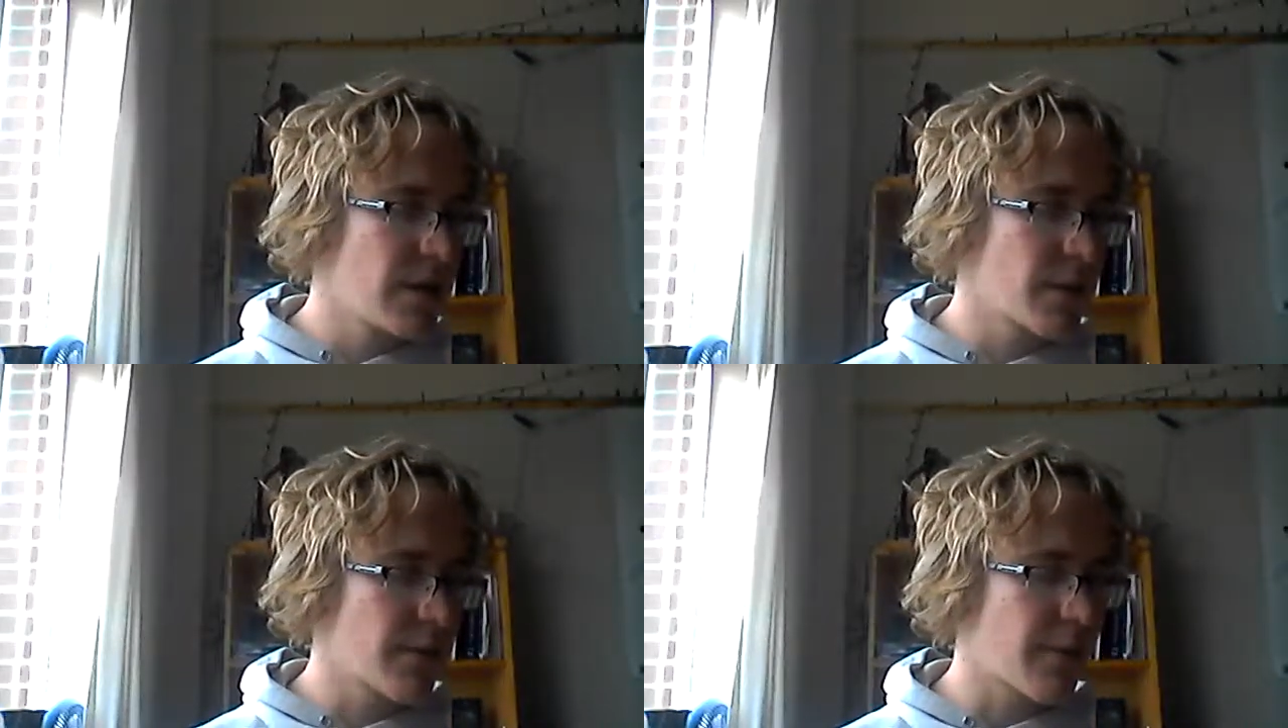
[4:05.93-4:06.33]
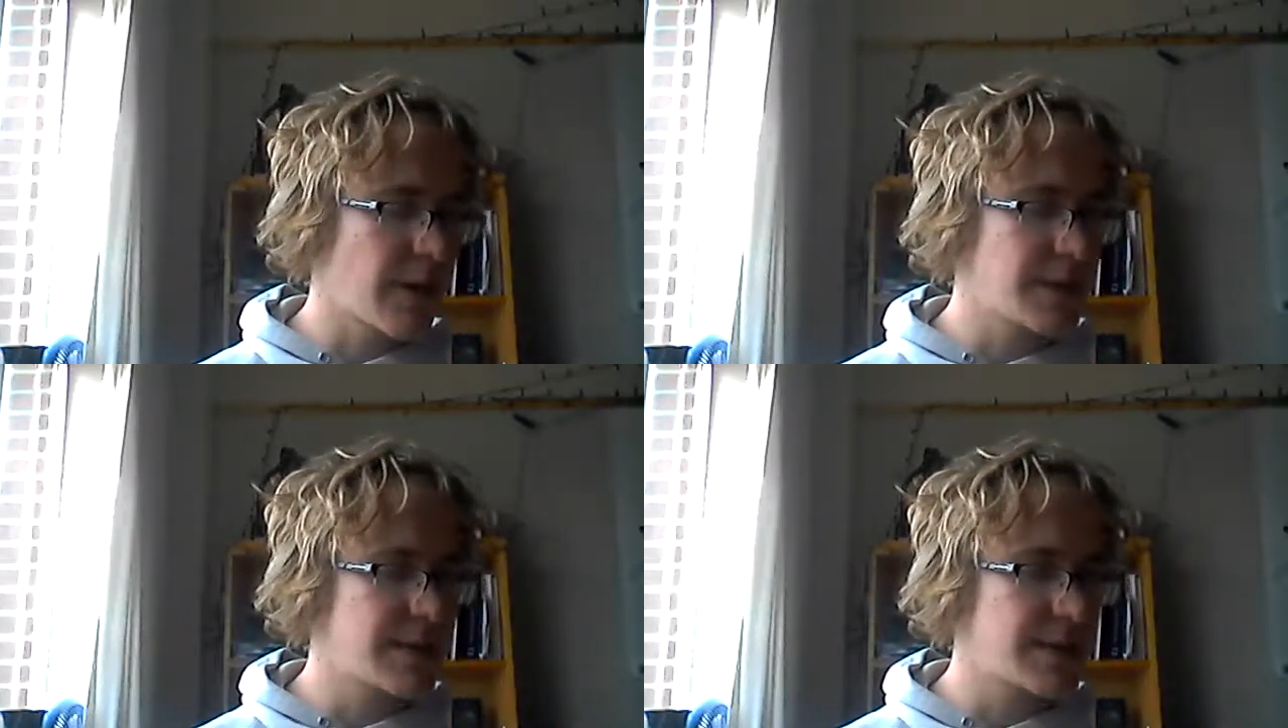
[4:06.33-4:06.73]
her
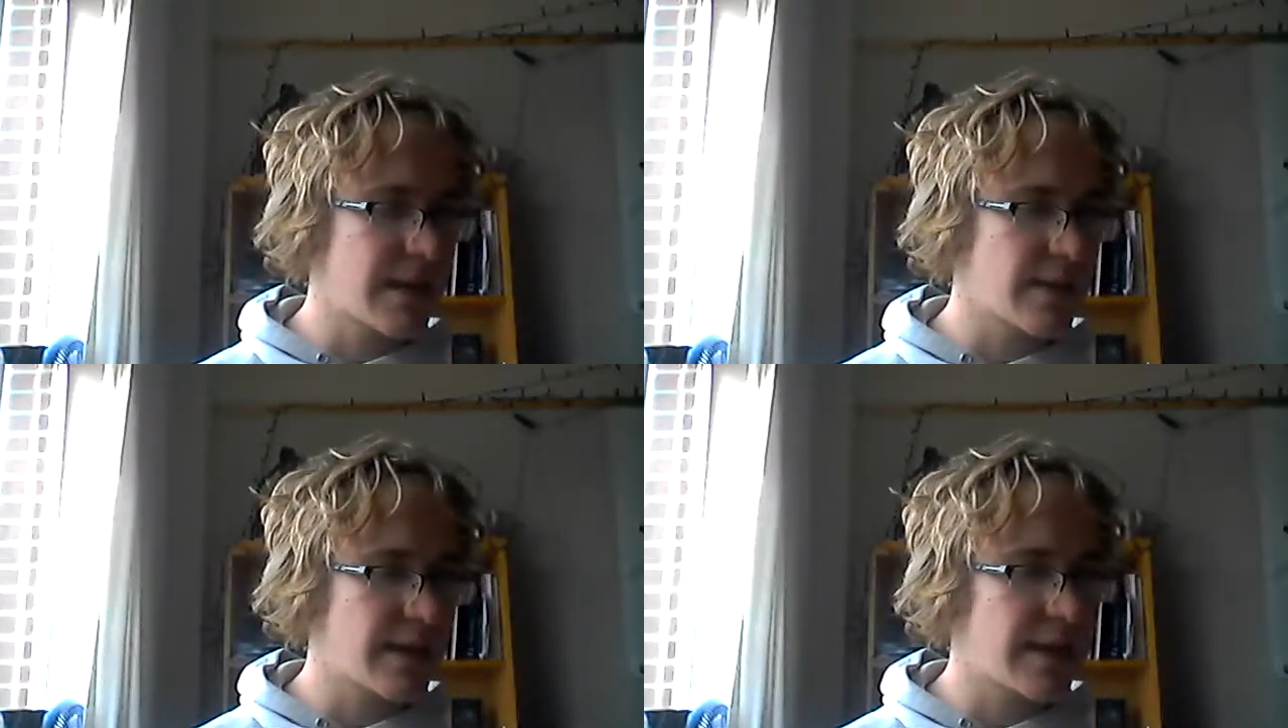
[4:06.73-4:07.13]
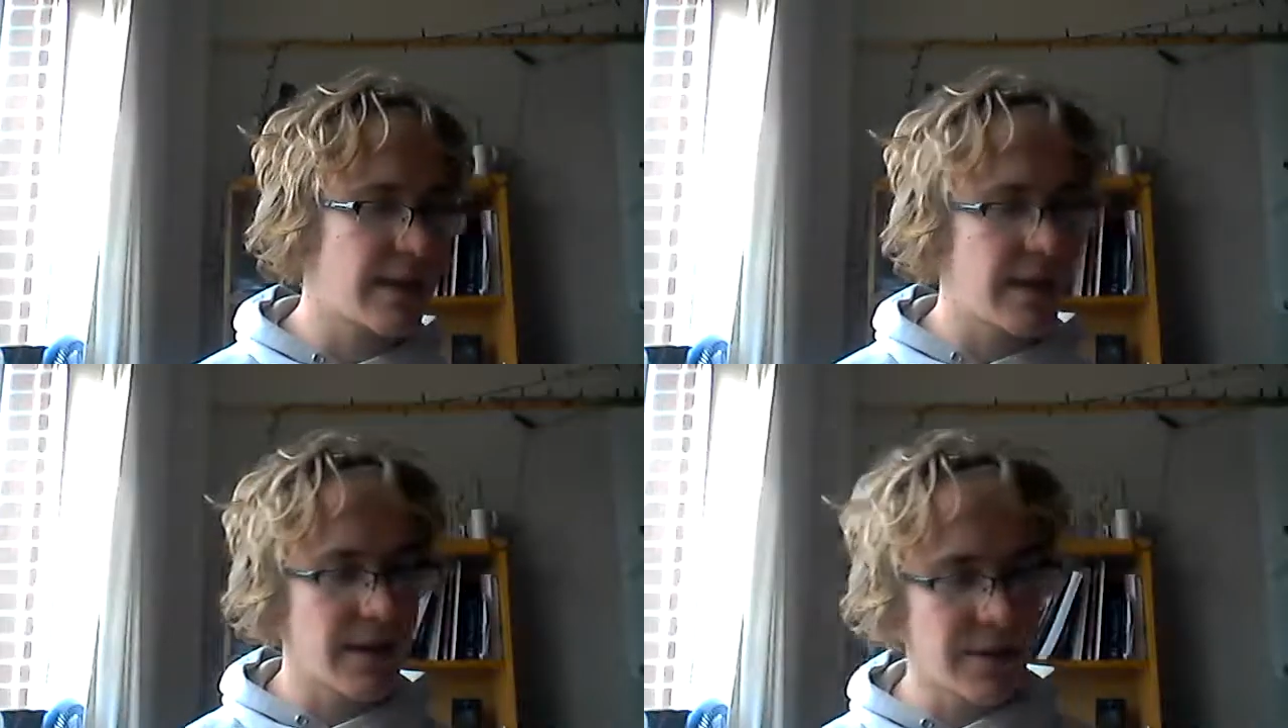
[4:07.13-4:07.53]
friend
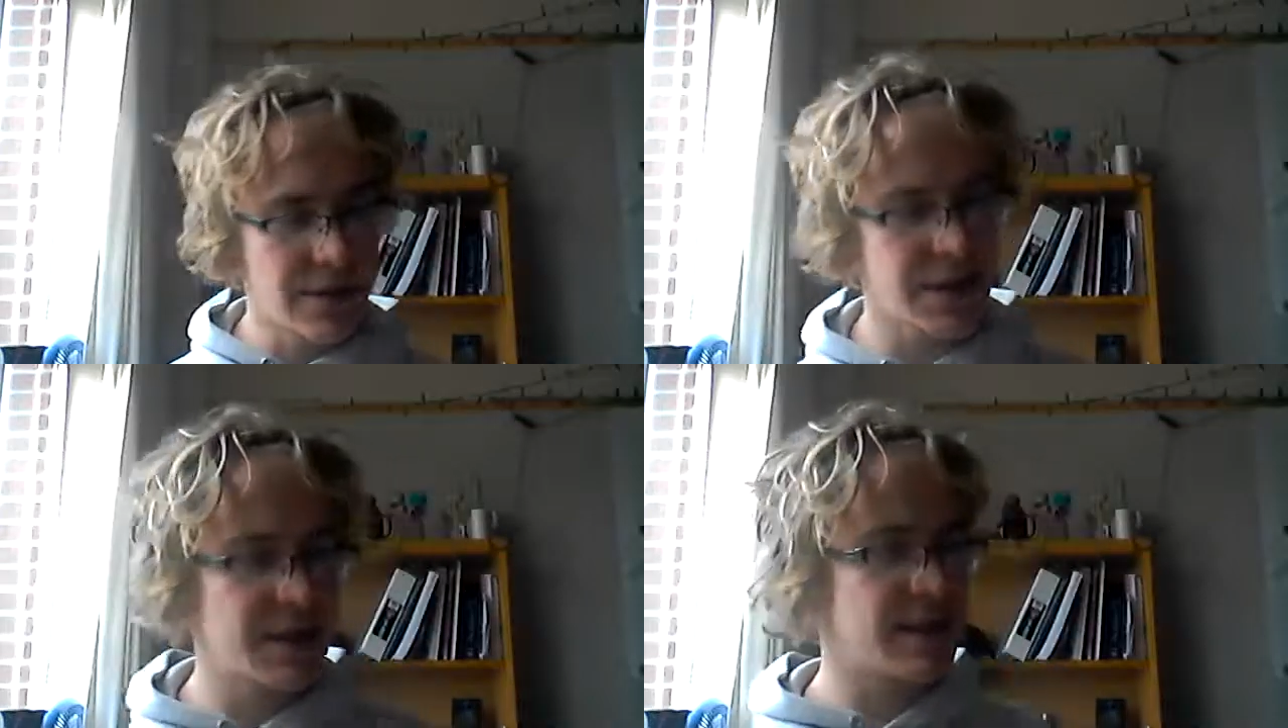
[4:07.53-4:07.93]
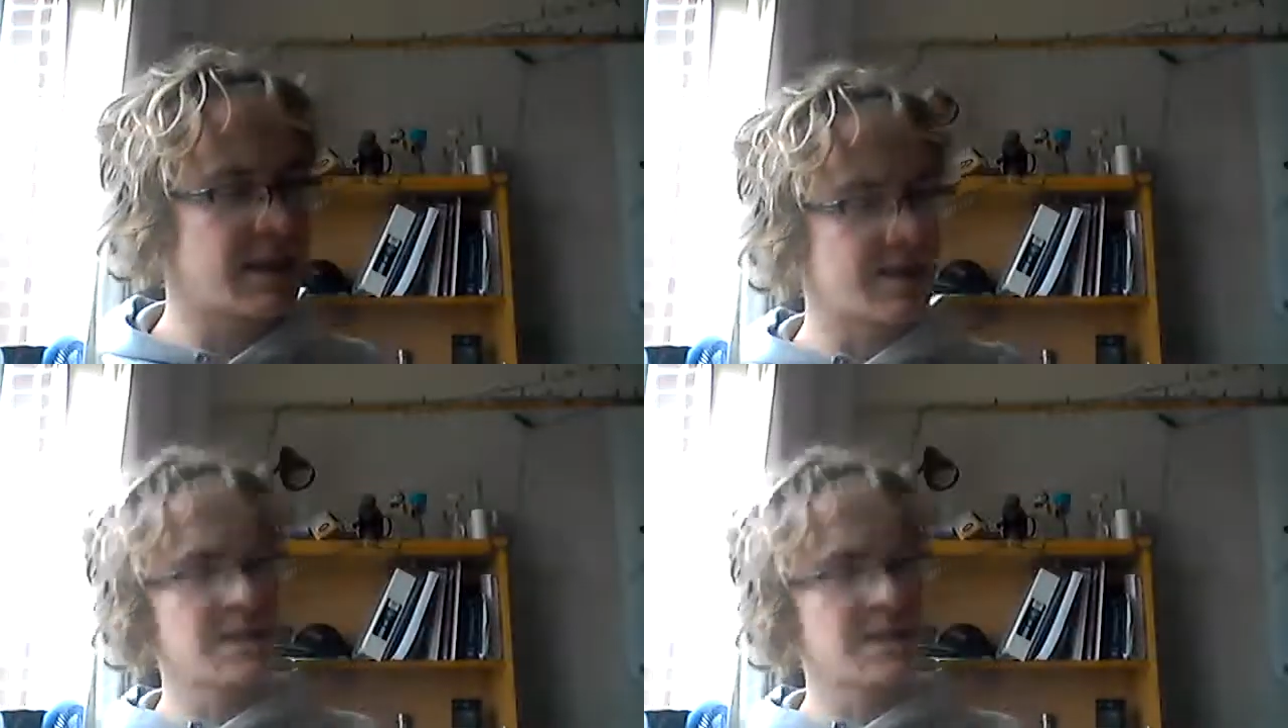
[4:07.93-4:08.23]
Sally, and she sees the